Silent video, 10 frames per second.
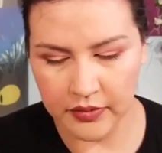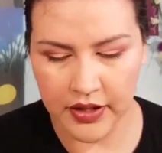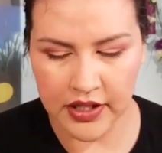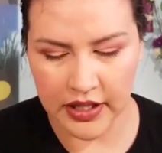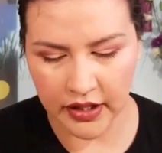
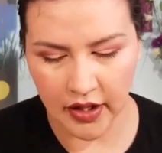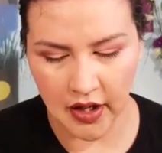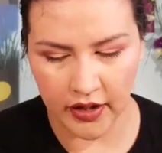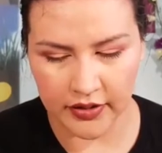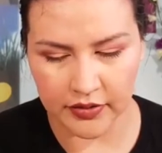when you get
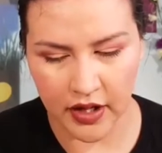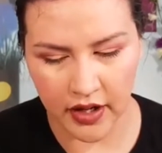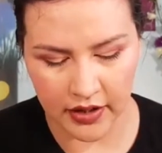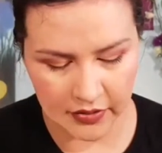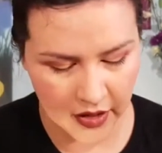called
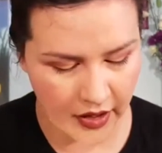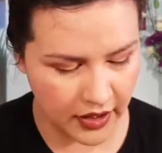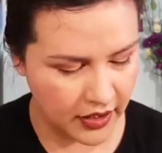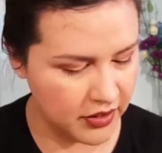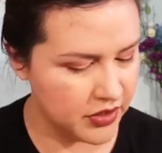Ron and
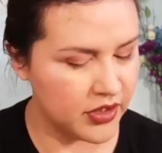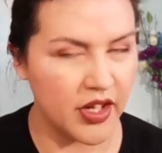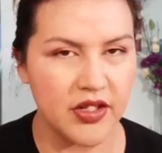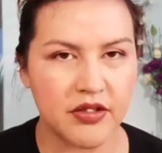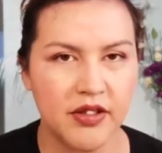Ronnie, you
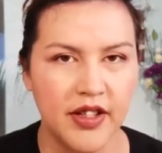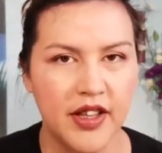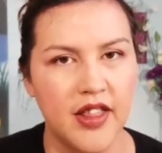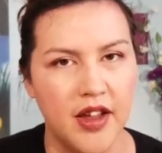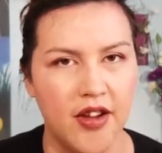start to
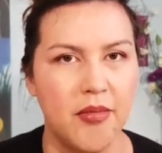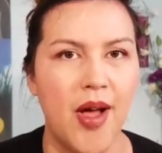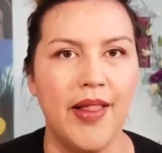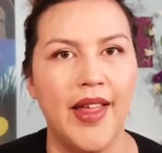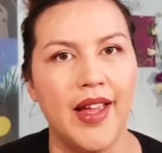really think
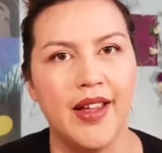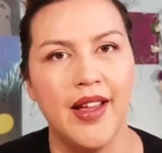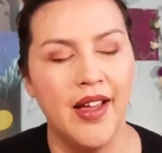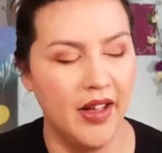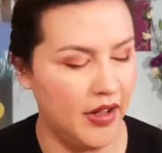about like
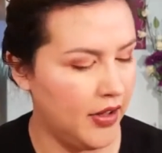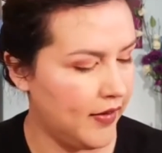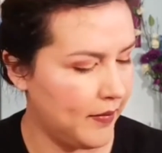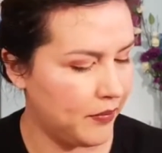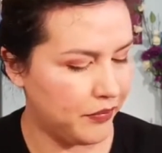
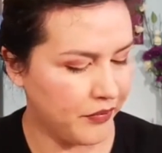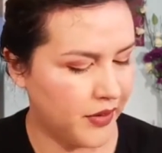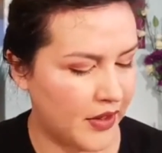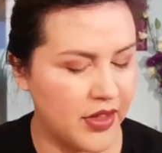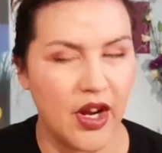
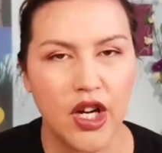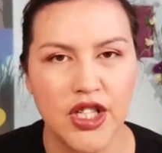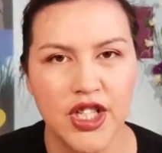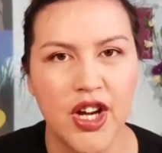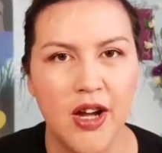the
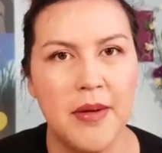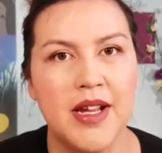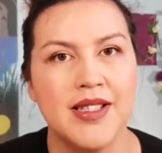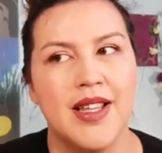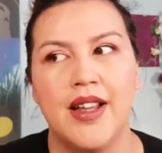Archie
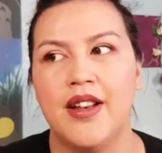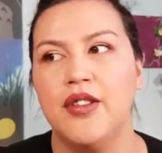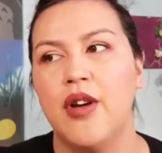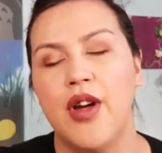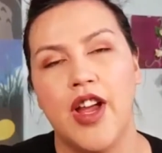comics,
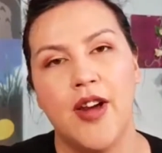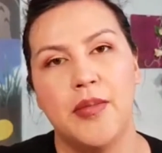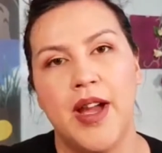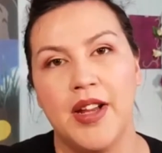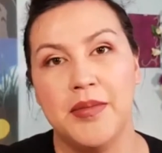and growing
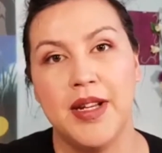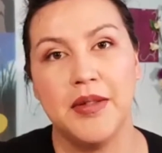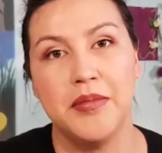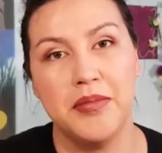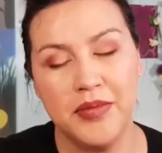up I had
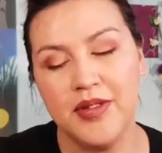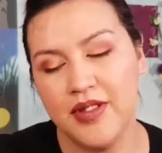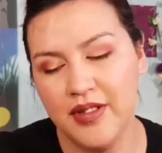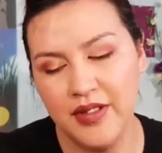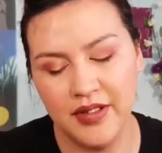been
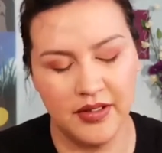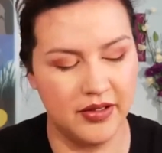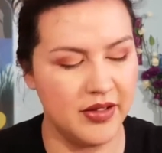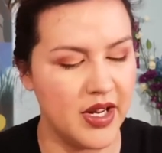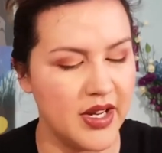
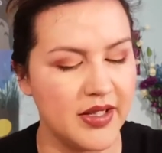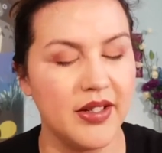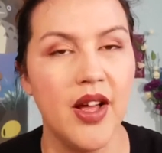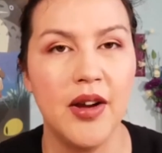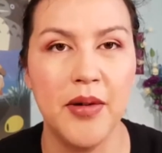teased
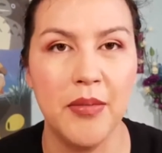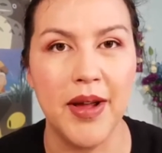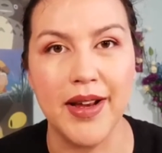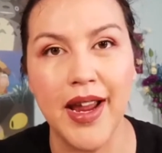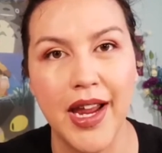a lot about
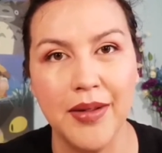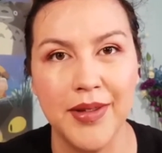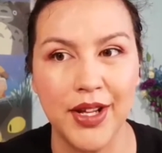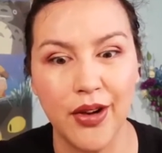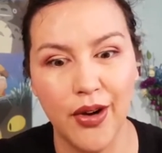my
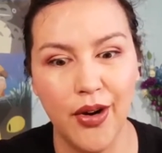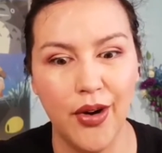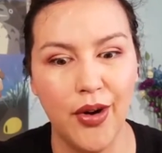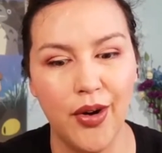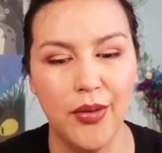name, like,
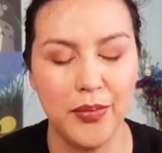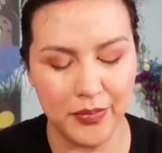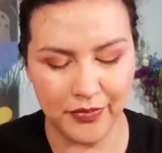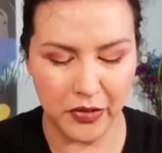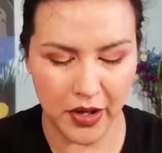oh,
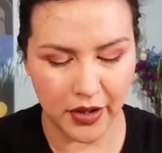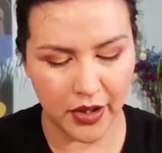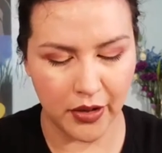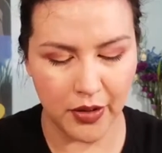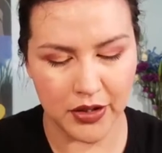
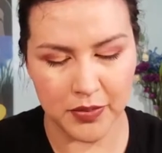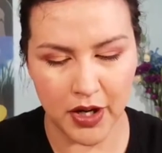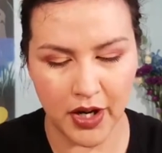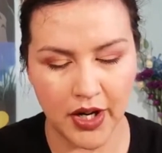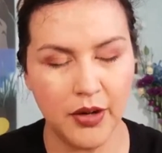Veronica, where's
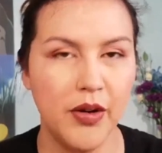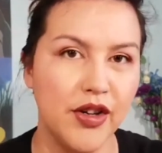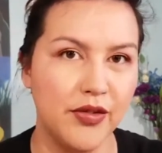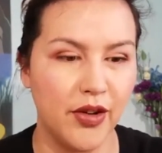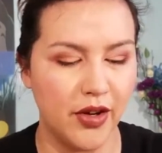Betty,
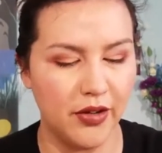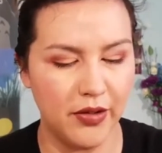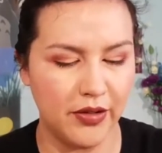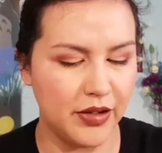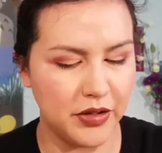where's Veronica,
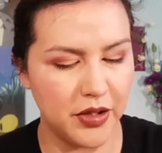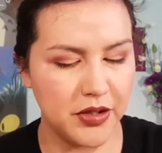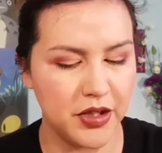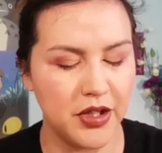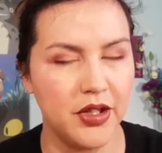where's
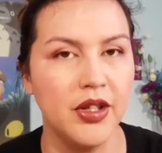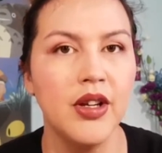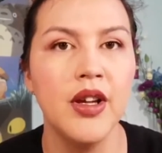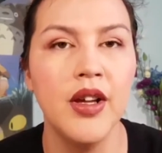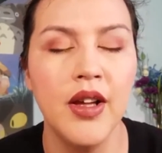Archie?
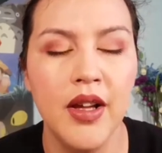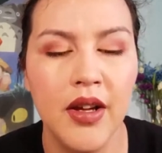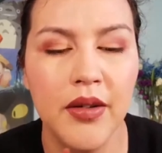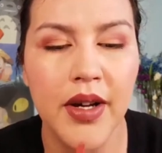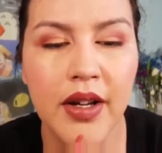
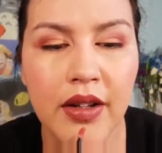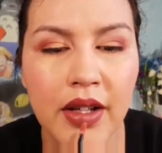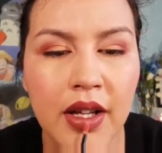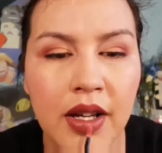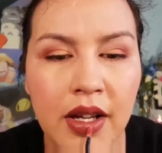
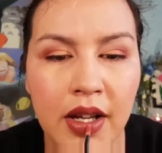Well,